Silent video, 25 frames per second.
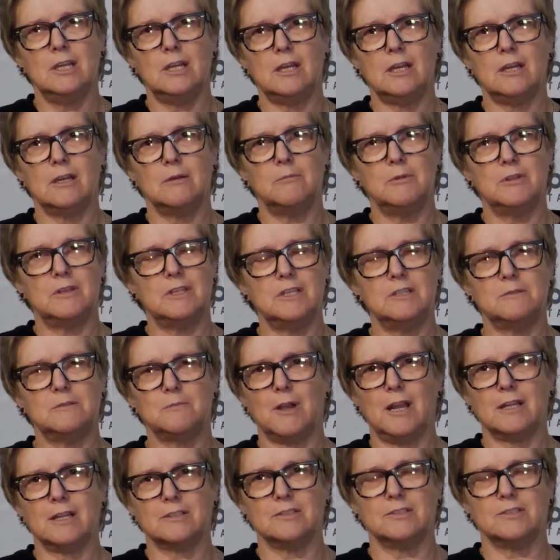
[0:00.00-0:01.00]
But these
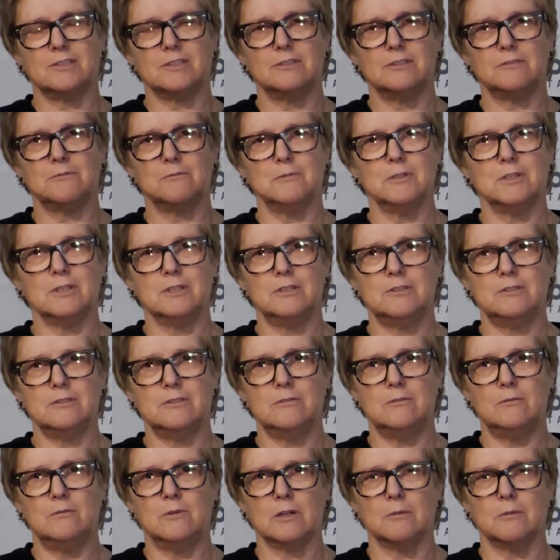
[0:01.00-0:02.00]
practices really
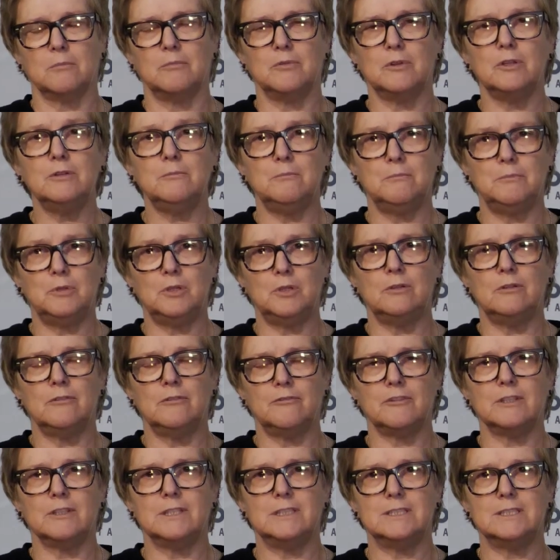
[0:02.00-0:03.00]
do work
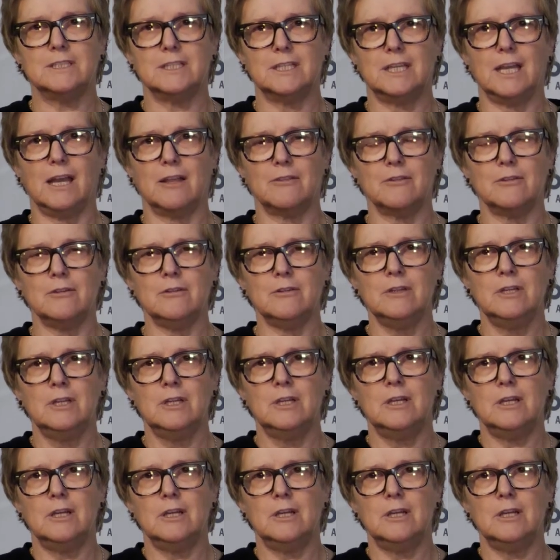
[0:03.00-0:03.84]
beautifully together,